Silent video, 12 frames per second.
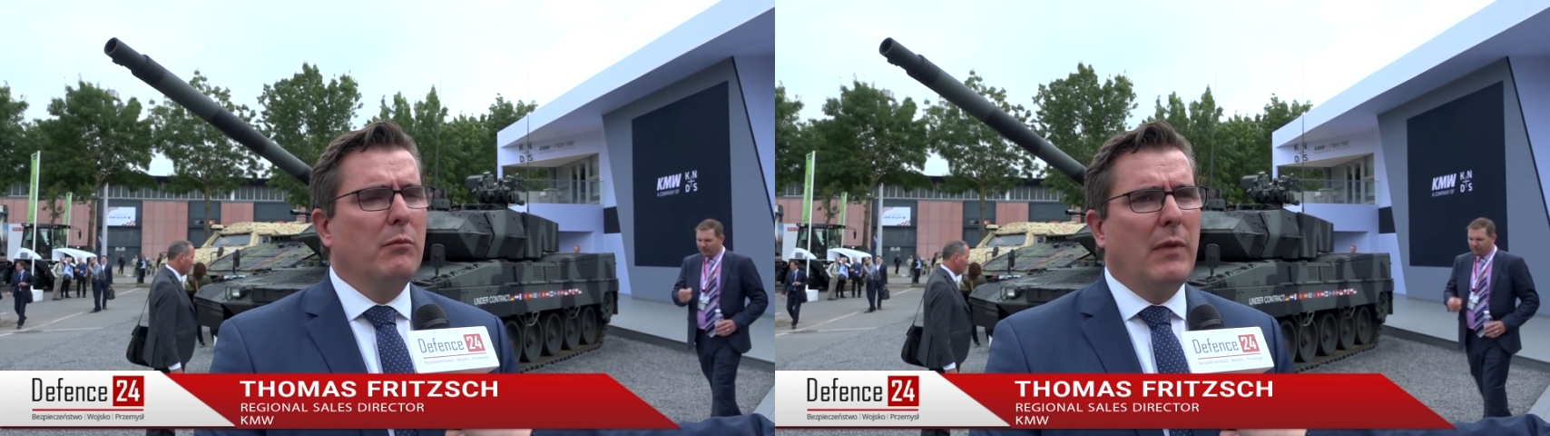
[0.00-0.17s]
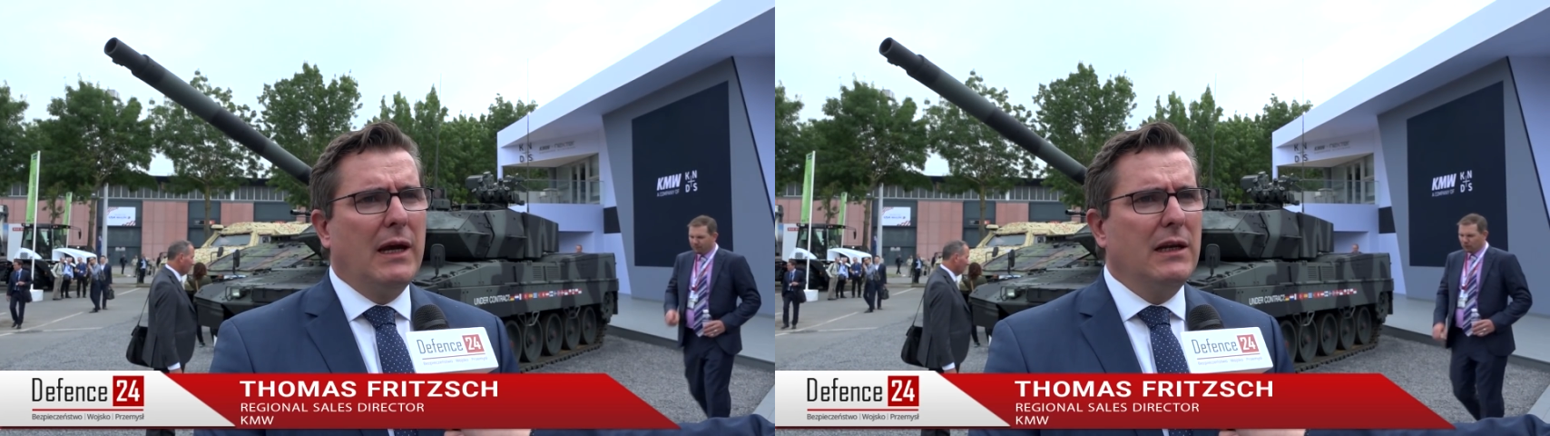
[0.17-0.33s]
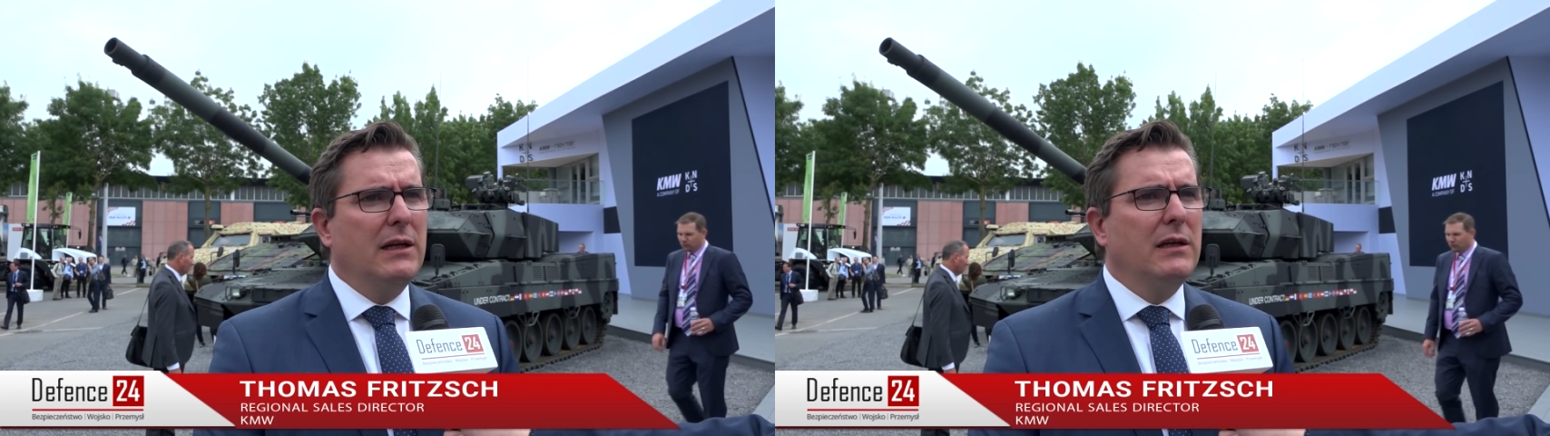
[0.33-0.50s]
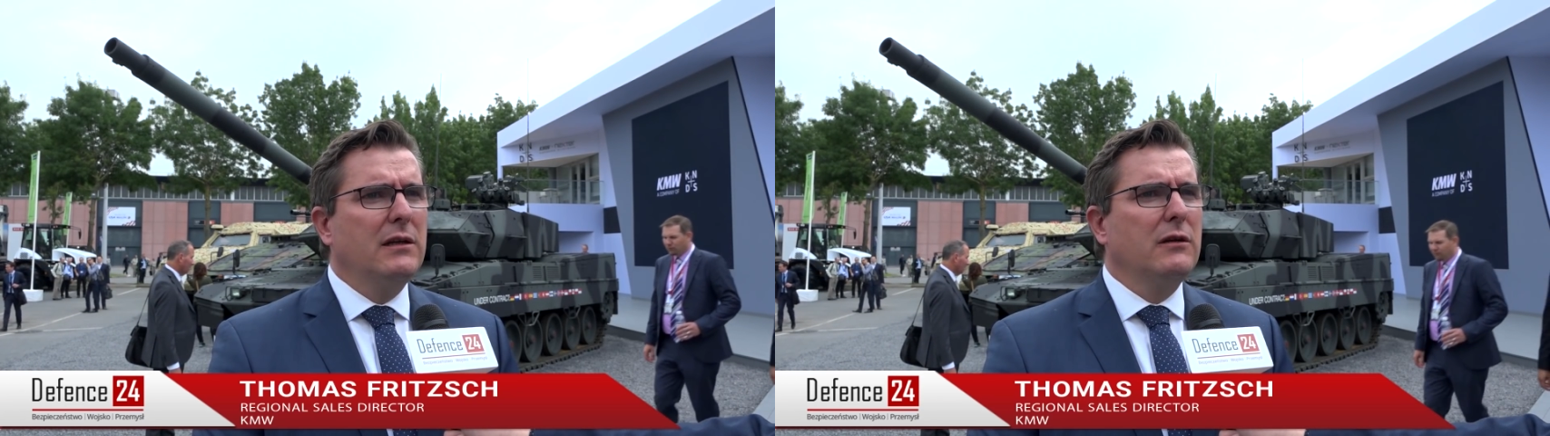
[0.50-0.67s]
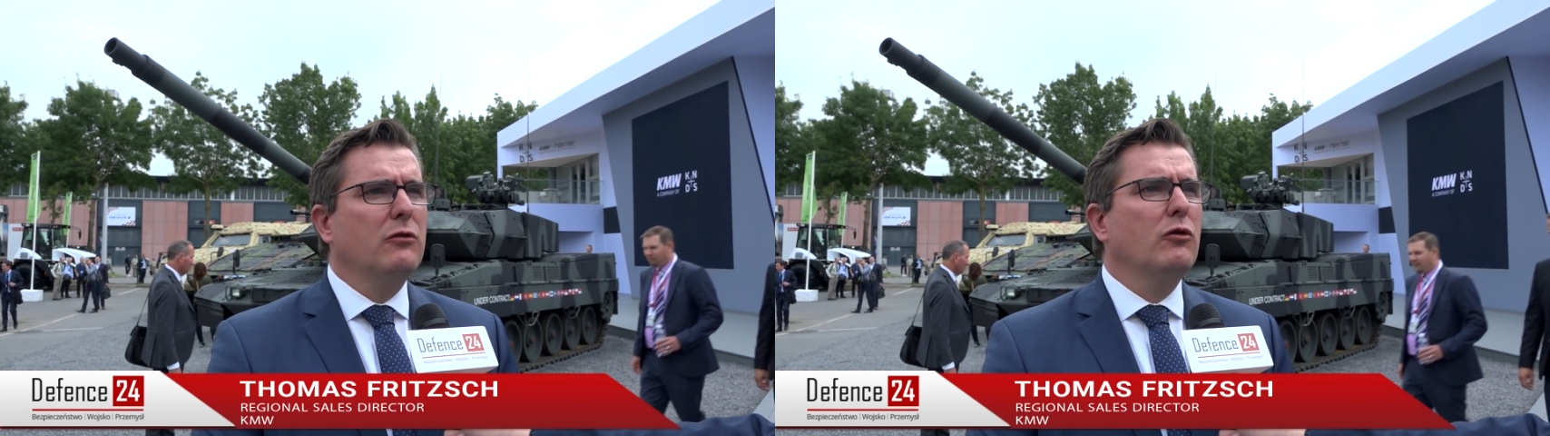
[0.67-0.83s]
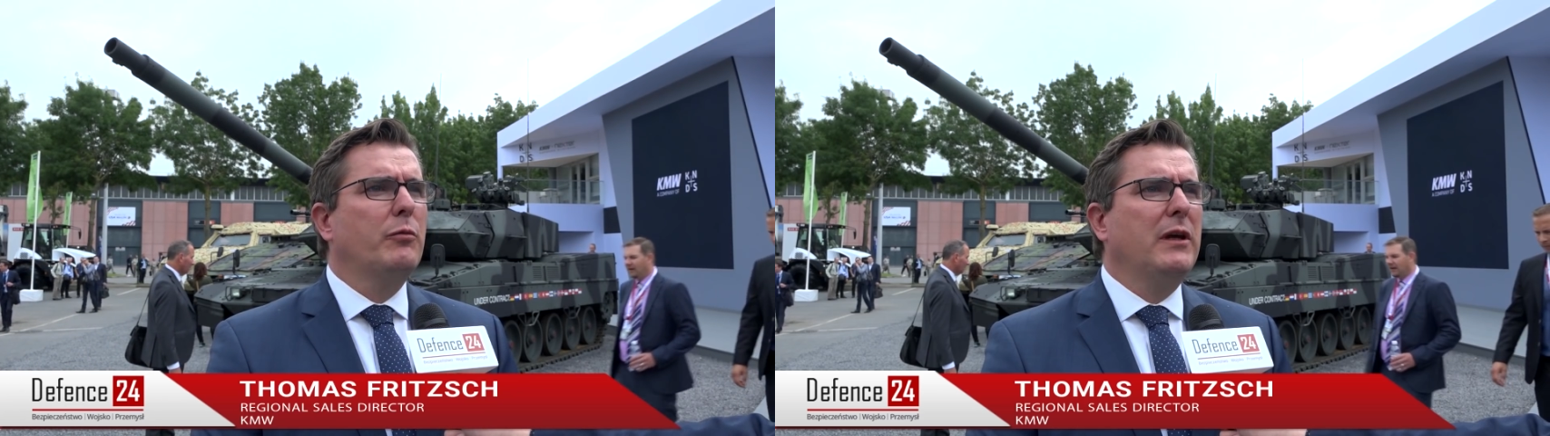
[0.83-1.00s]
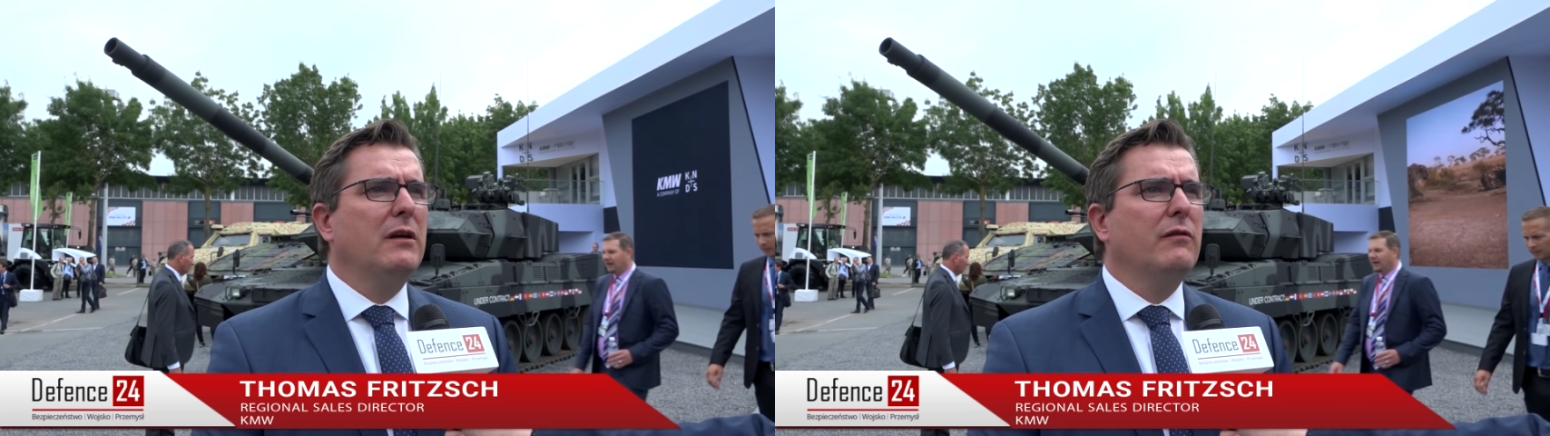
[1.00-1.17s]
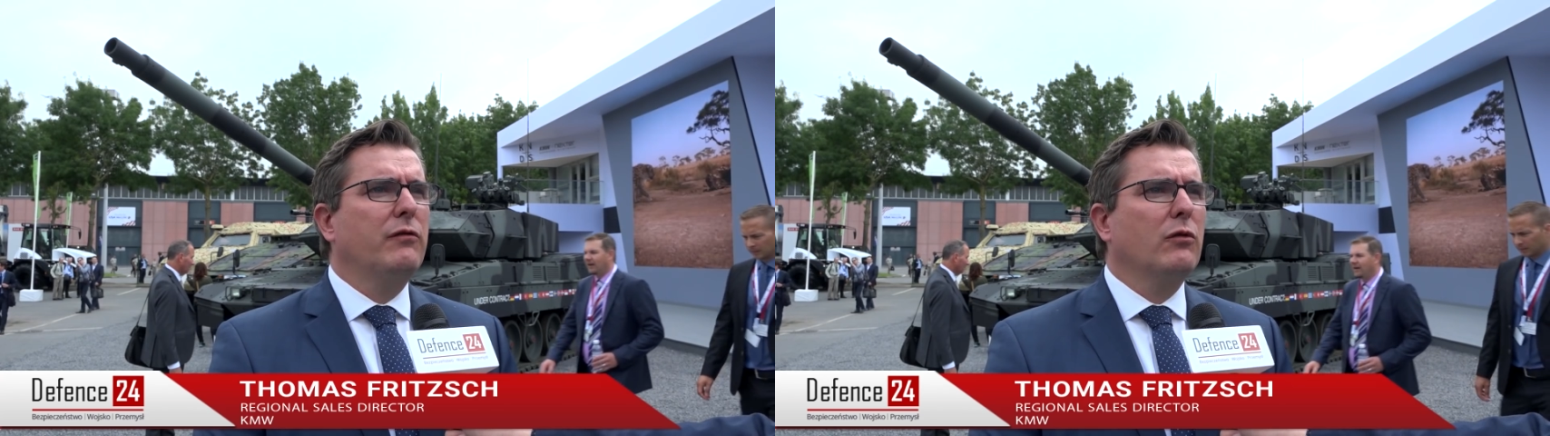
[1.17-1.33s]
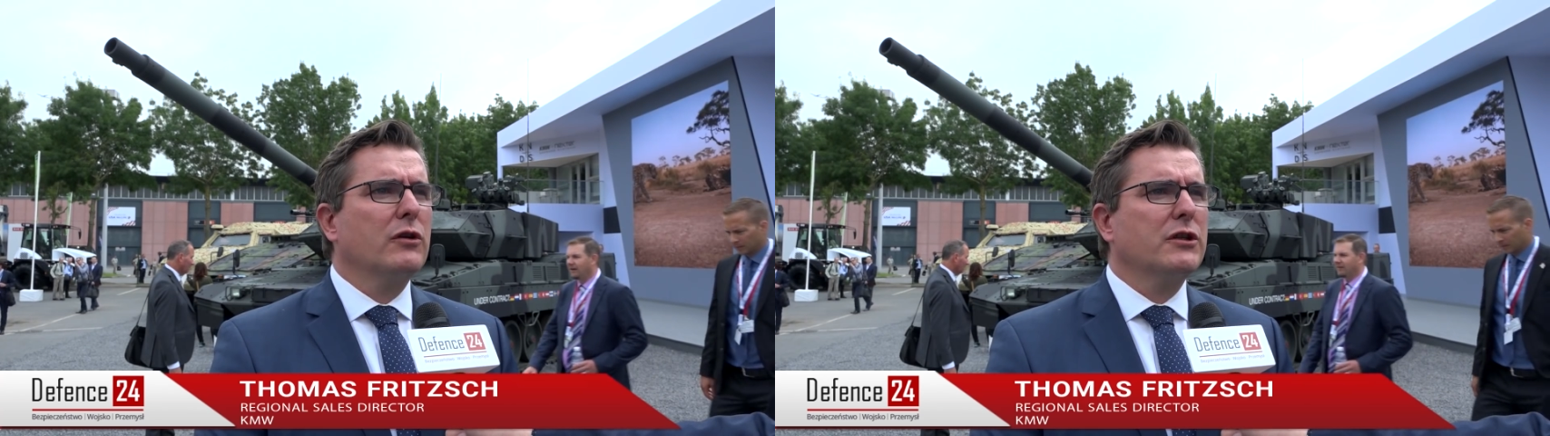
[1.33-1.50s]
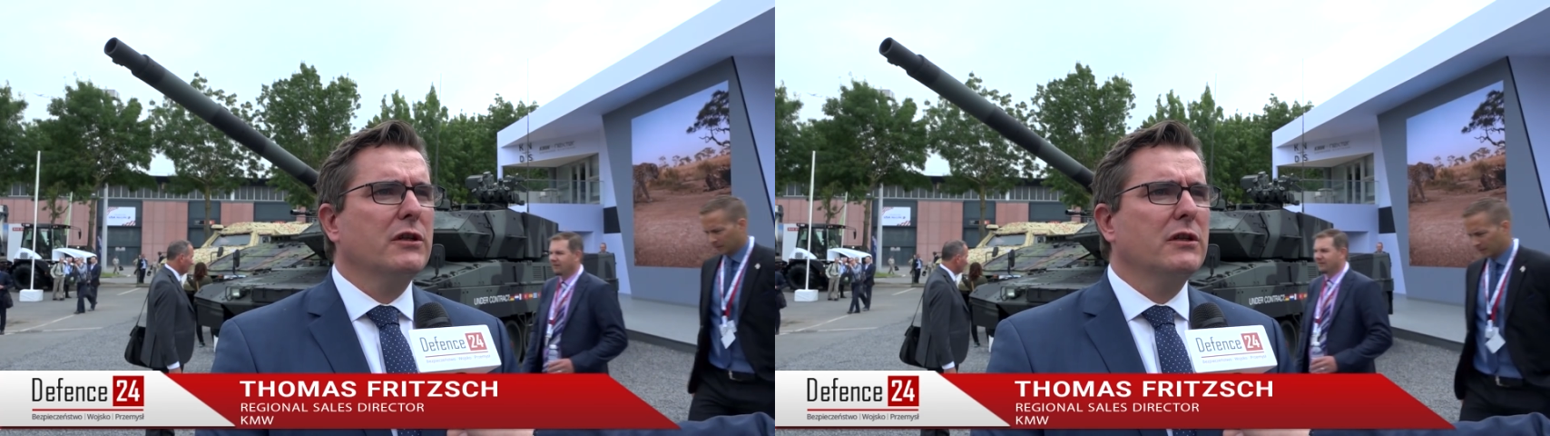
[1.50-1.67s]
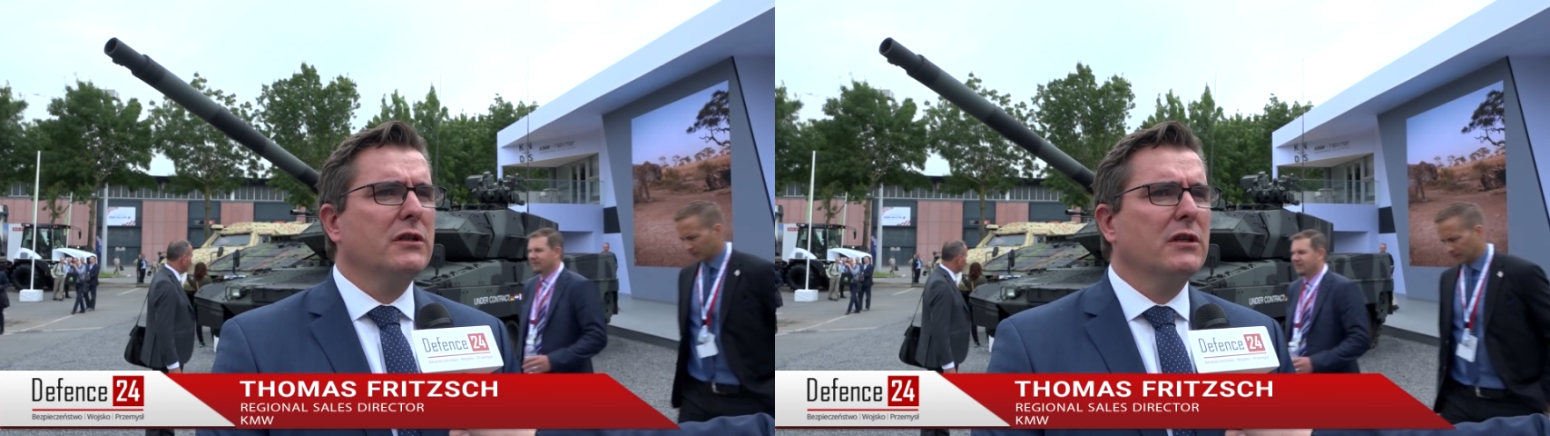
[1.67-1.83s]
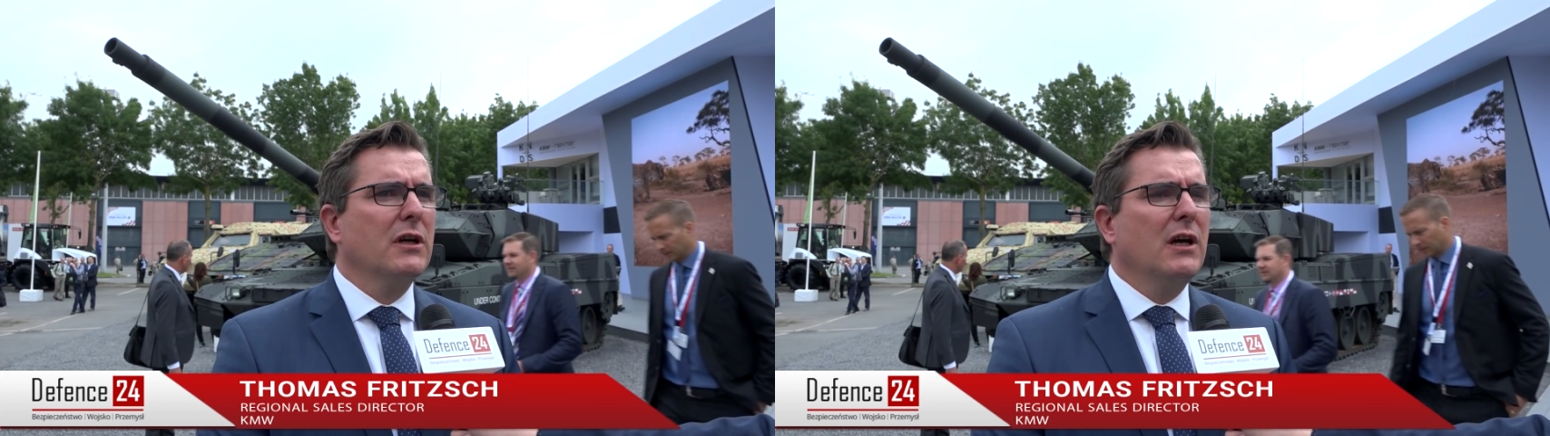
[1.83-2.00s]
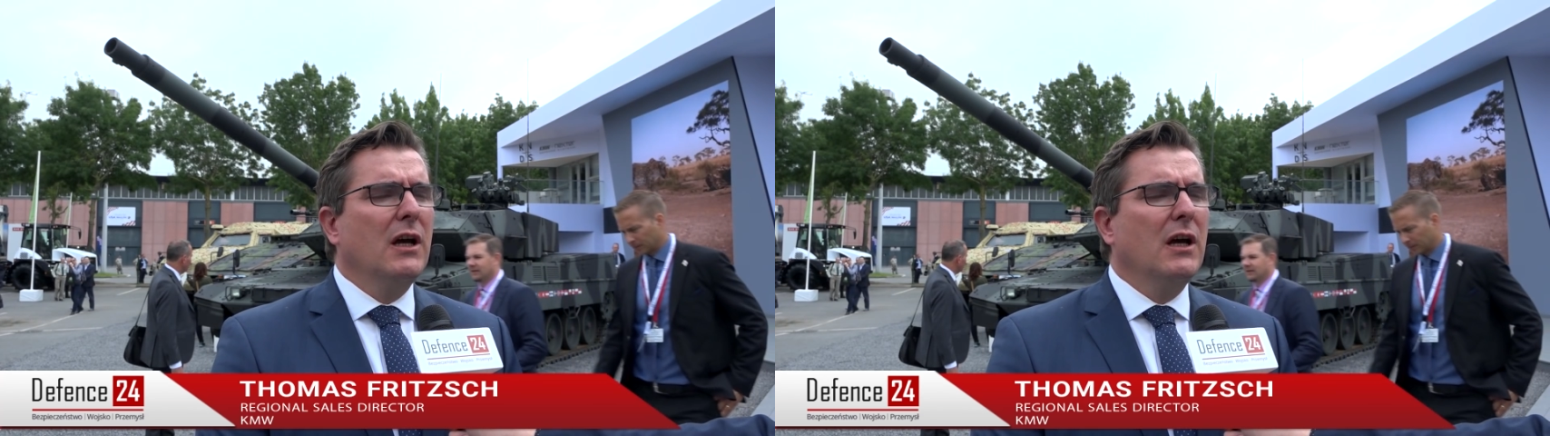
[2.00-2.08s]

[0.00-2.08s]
mainly the European forces,